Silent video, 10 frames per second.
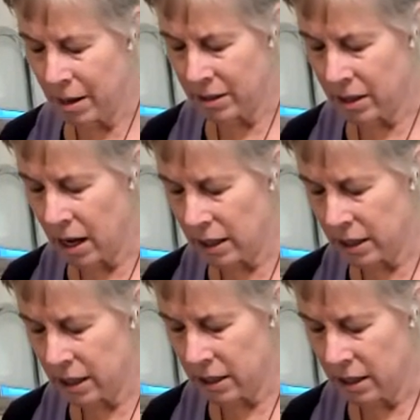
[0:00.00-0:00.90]
pasta
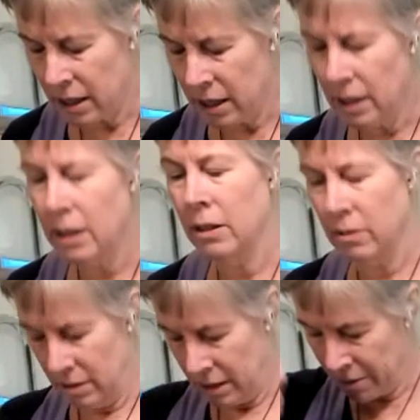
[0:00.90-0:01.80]
colander,
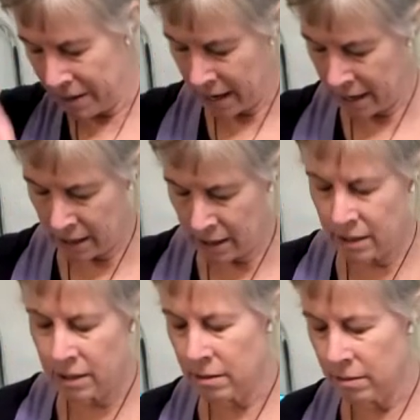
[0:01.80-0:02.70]
lower that
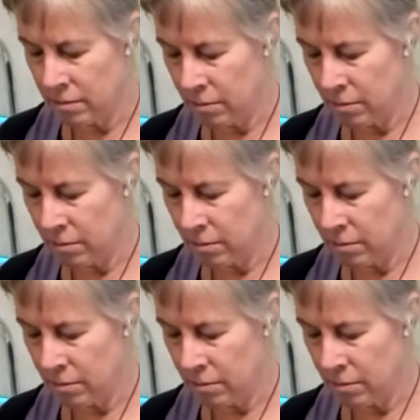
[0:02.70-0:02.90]
in,